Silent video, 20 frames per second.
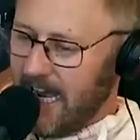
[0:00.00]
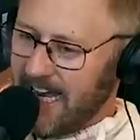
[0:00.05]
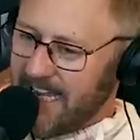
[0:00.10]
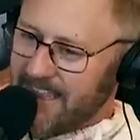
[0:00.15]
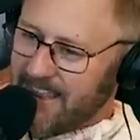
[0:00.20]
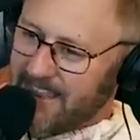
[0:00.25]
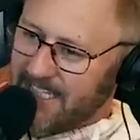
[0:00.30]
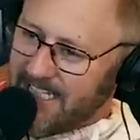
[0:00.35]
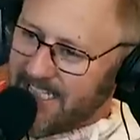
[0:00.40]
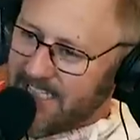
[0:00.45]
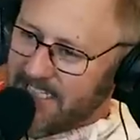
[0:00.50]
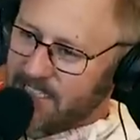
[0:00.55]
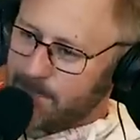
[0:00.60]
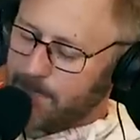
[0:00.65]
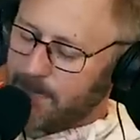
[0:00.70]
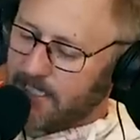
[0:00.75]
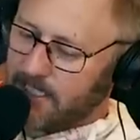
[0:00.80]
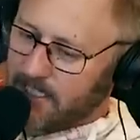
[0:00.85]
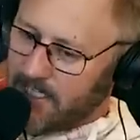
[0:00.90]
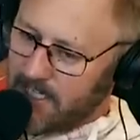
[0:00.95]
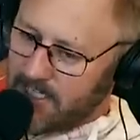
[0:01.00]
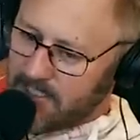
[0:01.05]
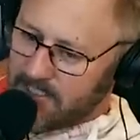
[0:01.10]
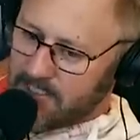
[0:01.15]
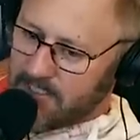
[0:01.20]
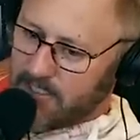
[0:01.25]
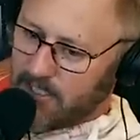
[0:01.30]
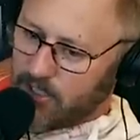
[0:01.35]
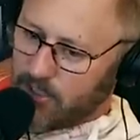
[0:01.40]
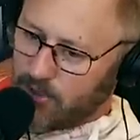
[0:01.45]
I think it's
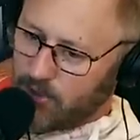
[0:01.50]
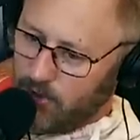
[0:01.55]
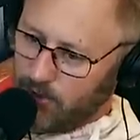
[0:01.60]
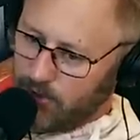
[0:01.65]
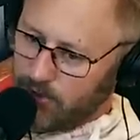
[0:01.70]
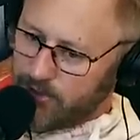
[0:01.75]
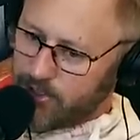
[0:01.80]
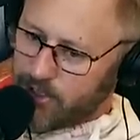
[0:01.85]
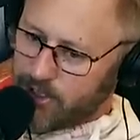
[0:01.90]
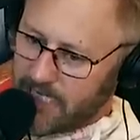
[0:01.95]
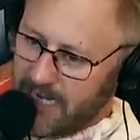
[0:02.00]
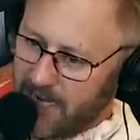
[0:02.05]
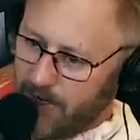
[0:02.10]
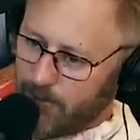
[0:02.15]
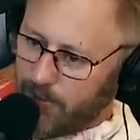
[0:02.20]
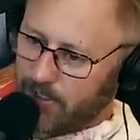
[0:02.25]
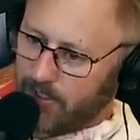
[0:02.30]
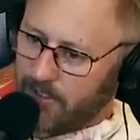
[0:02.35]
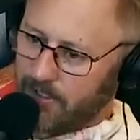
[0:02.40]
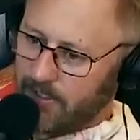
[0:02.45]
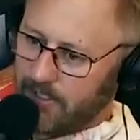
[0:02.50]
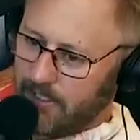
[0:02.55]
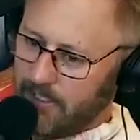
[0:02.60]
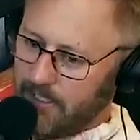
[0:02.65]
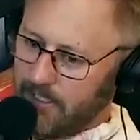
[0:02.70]
because the cold shower,